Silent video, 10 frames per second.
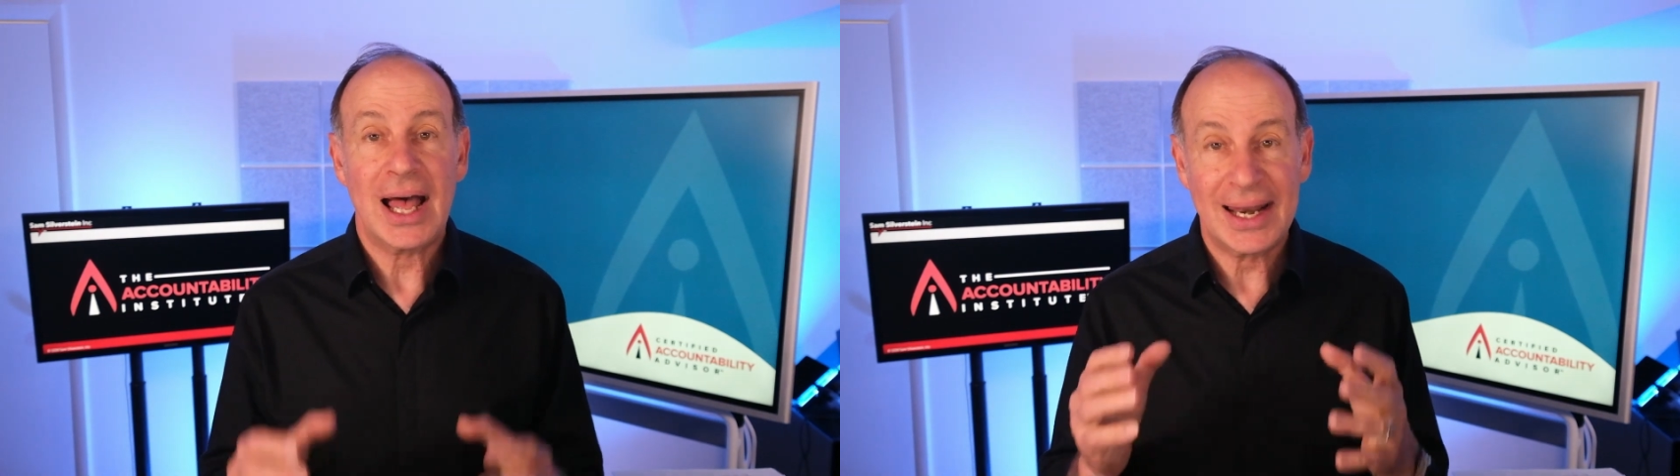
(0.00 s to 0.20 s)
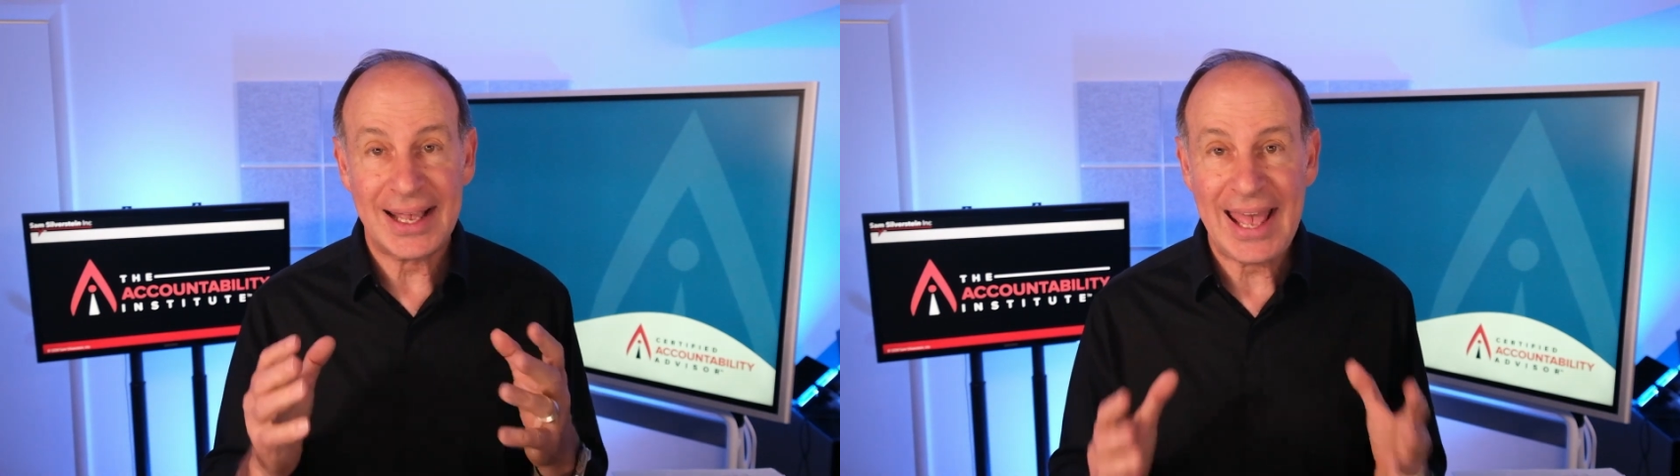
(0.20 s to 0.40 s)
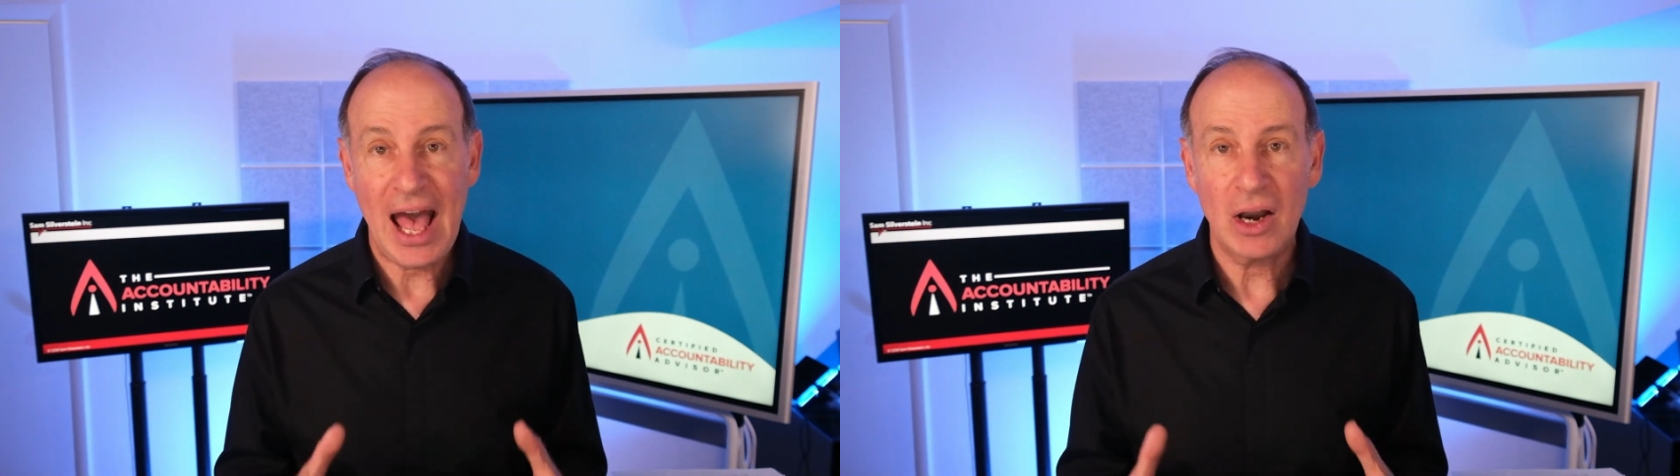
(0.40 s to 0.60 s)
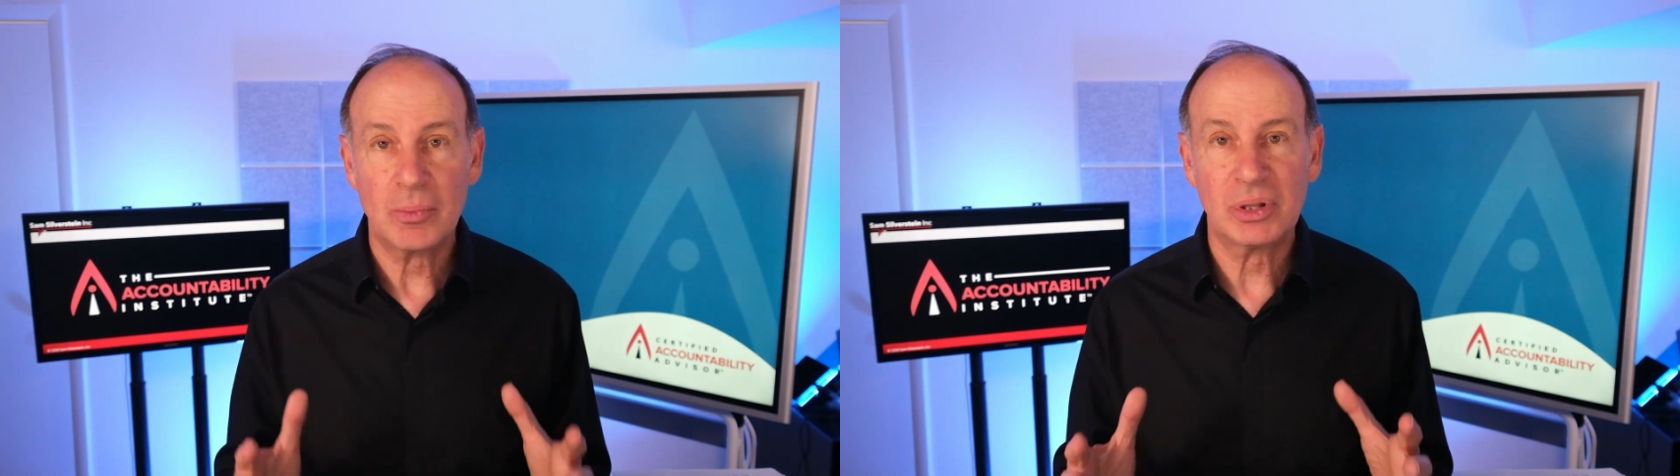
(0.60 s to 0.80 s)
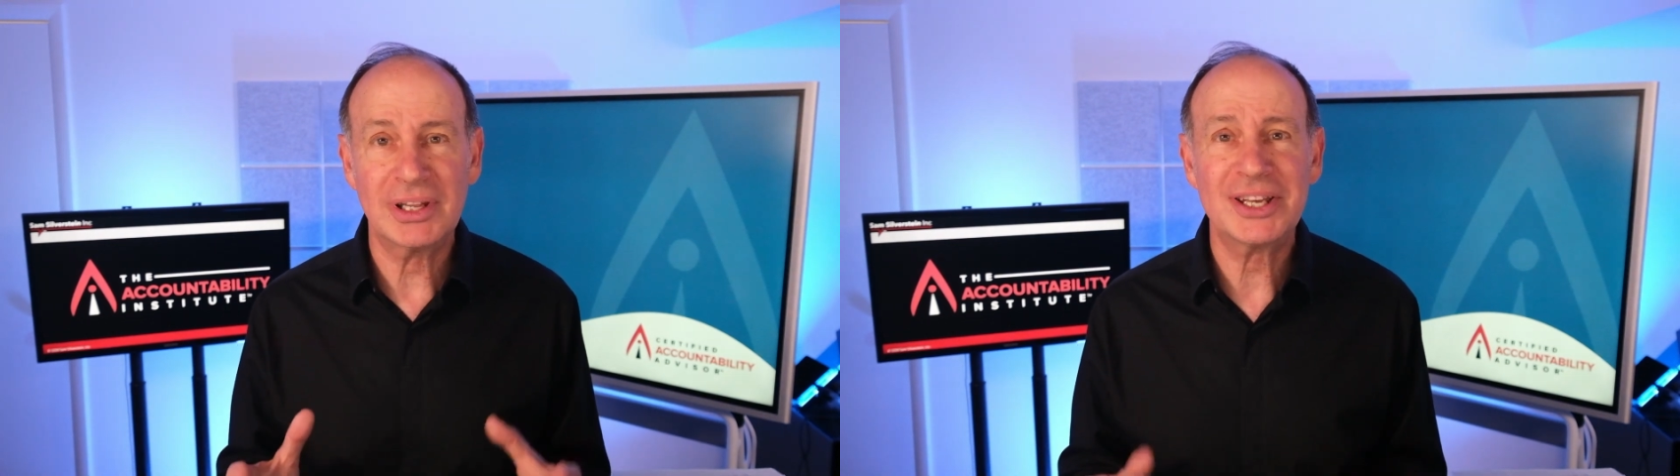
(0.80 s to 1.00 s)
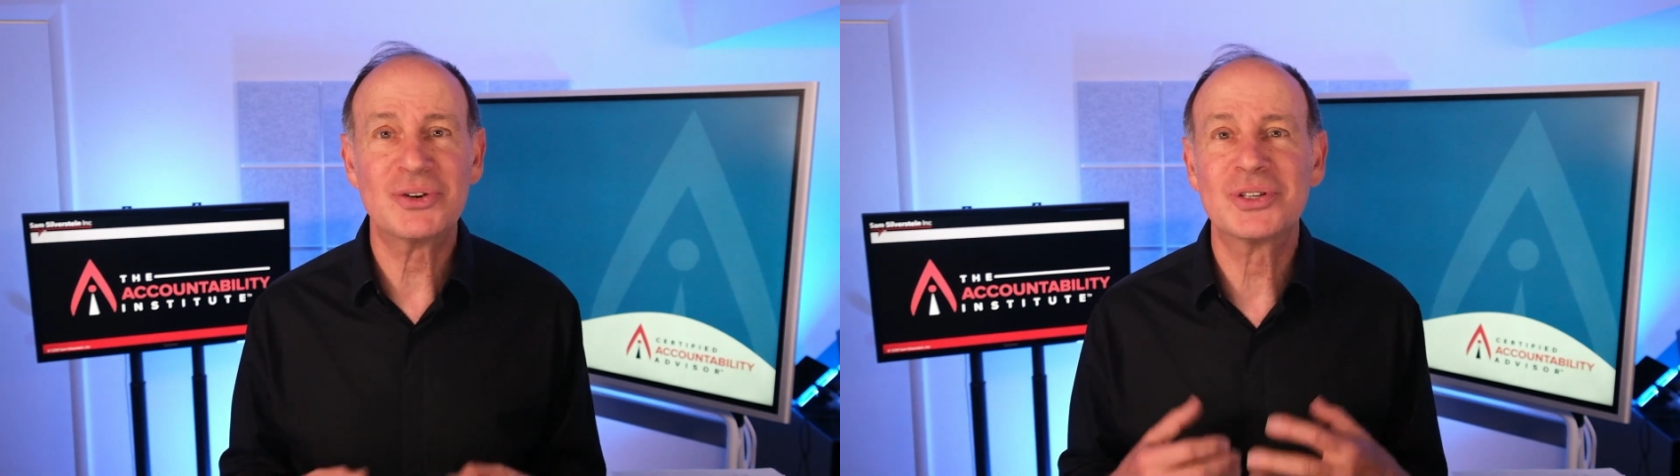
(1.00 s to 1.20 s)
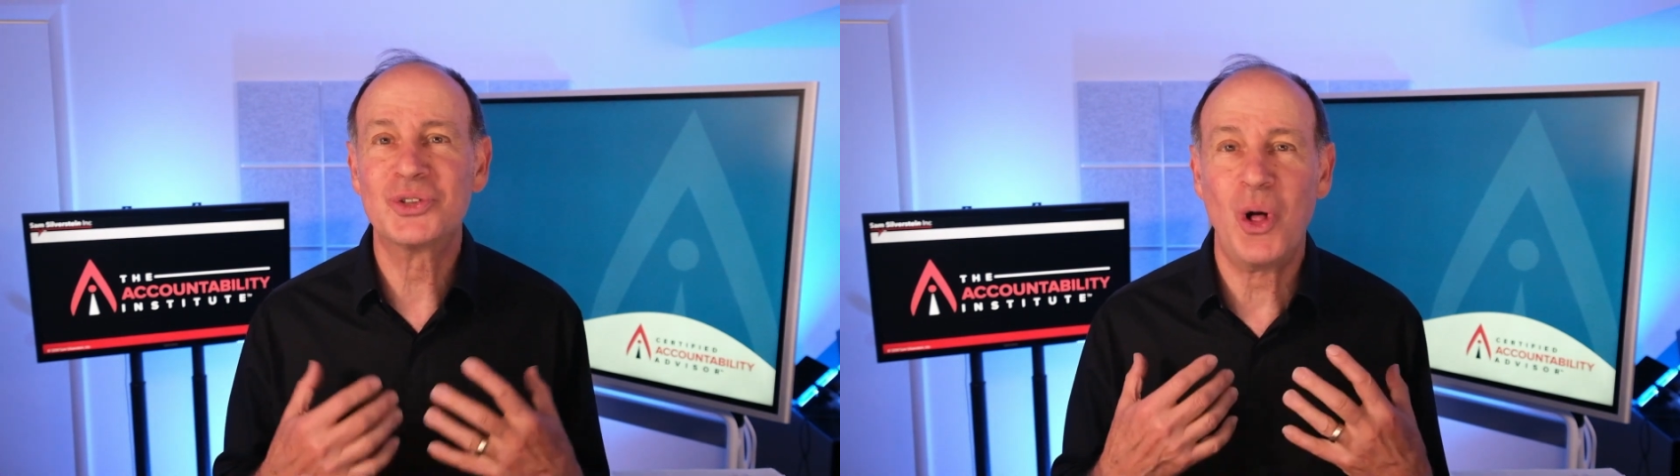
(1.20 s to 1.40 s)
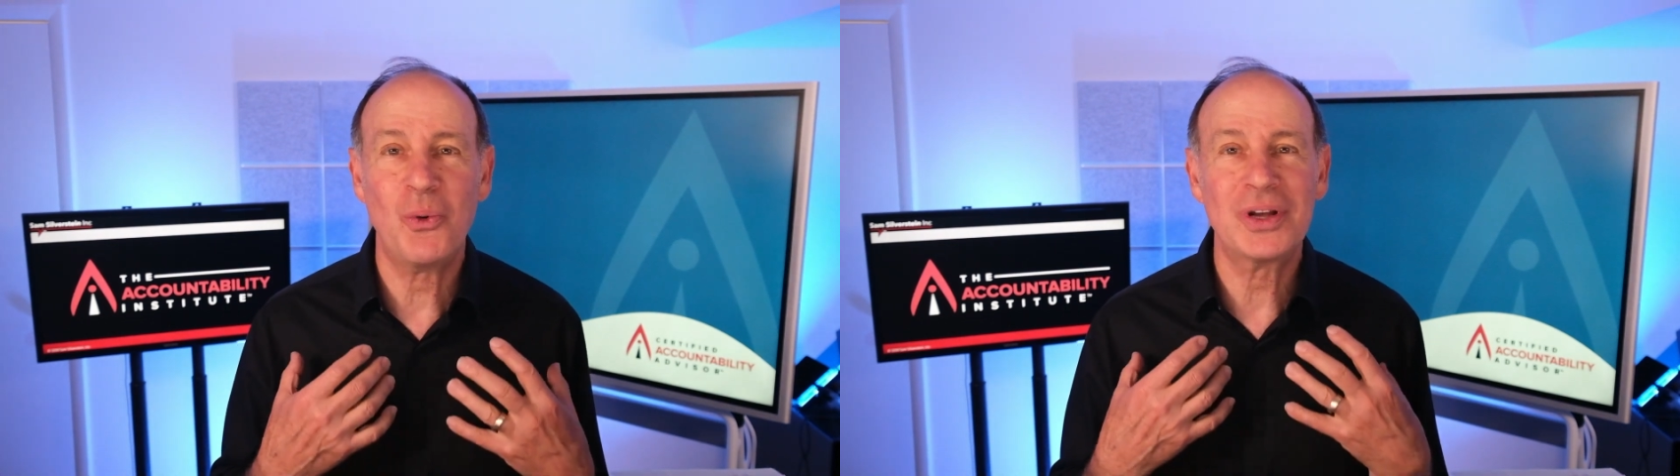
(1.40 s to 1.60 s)
an accountable leader is
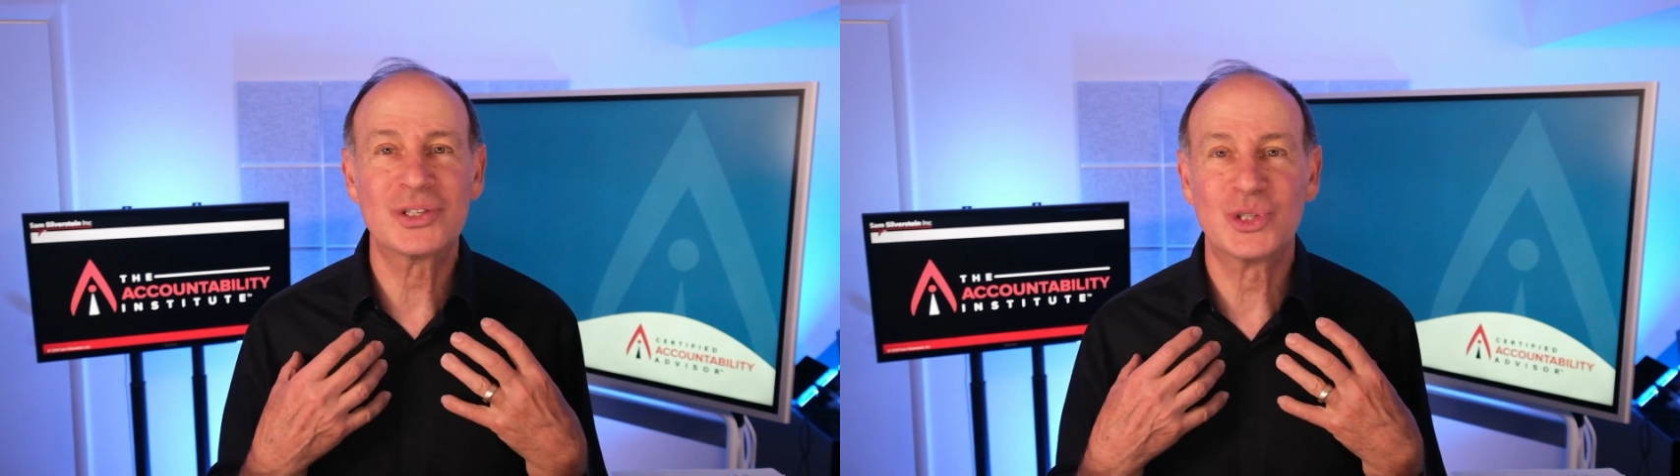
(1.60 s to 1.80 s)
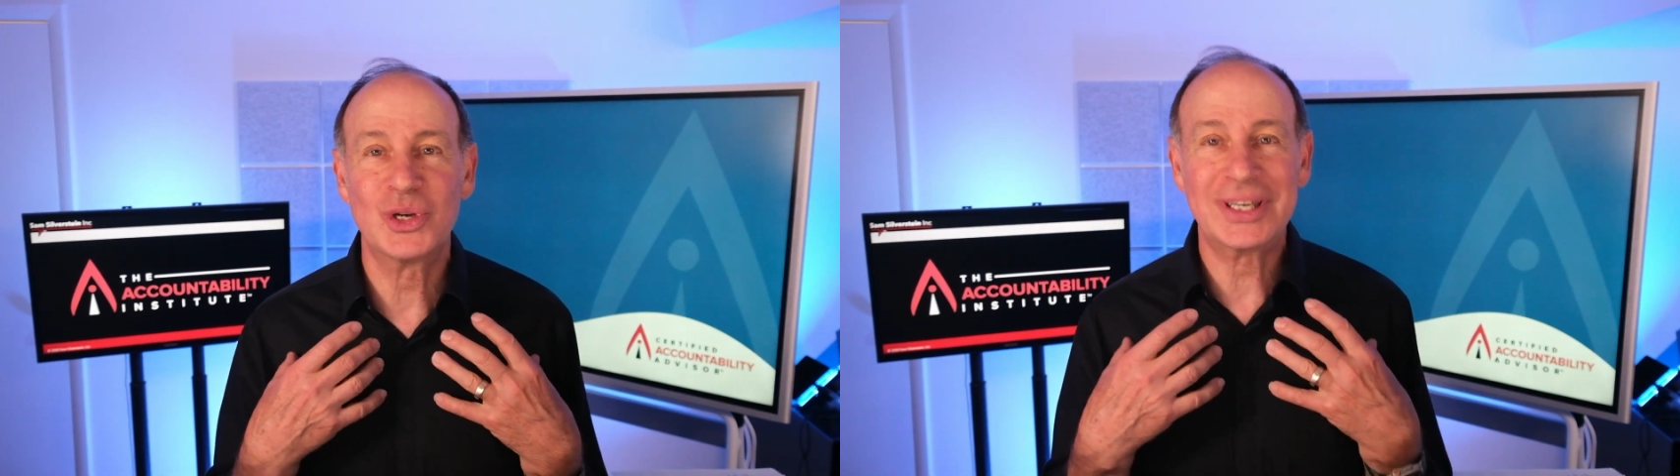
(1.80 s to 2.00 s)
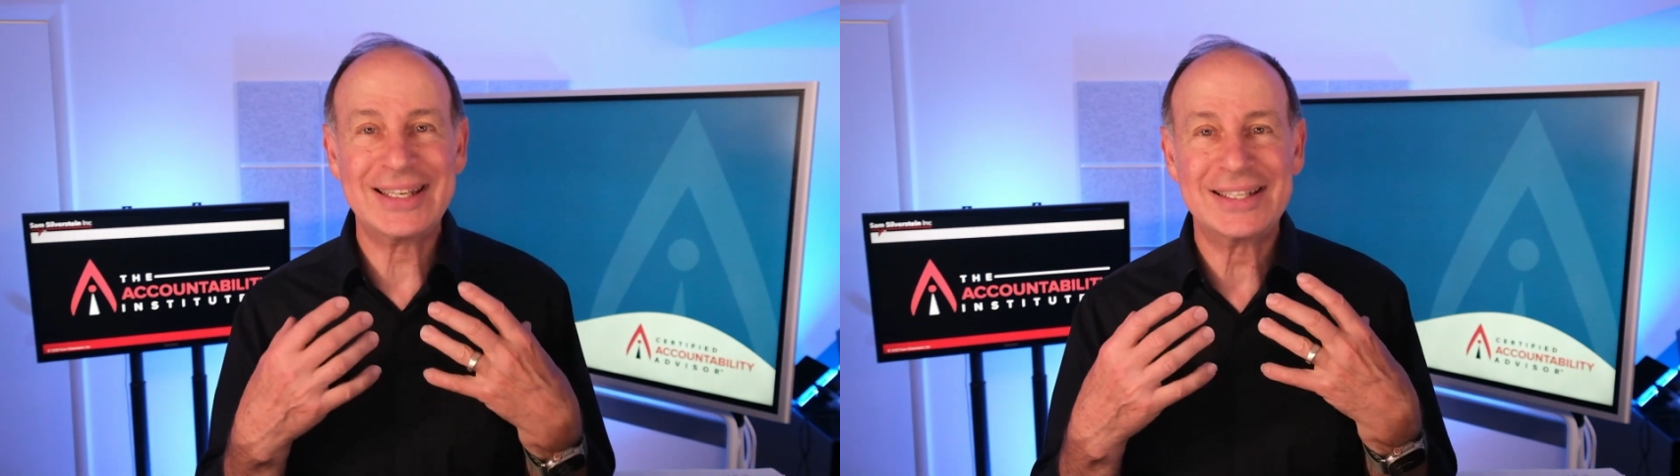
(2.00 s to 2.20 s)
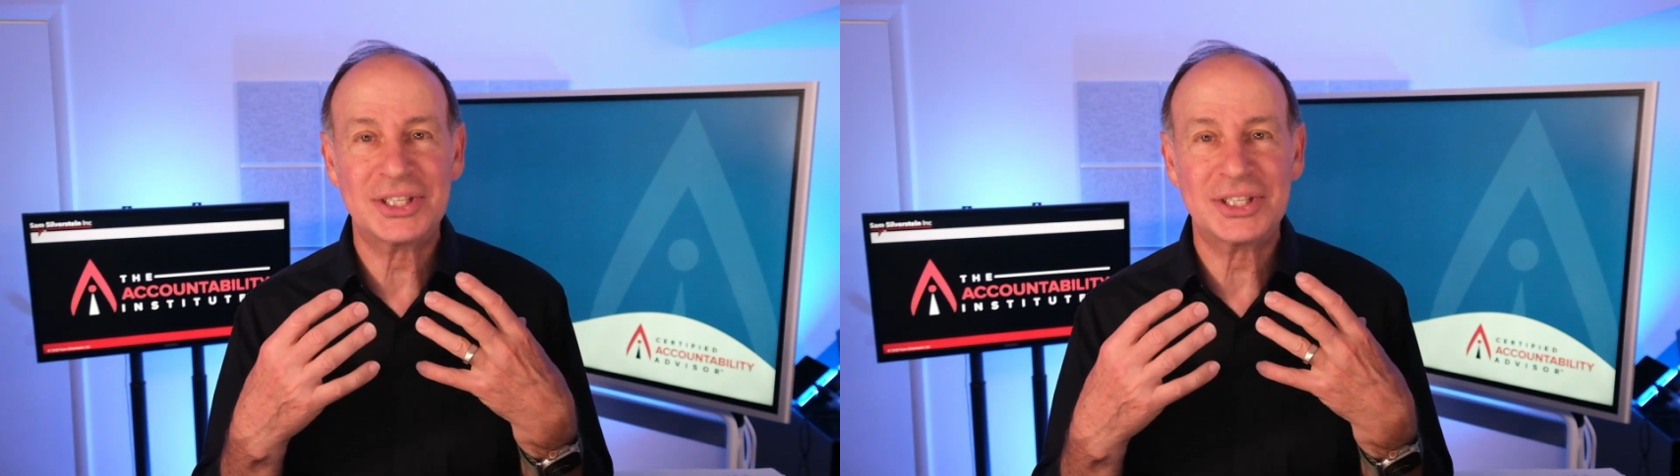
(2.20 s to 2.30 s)
always looking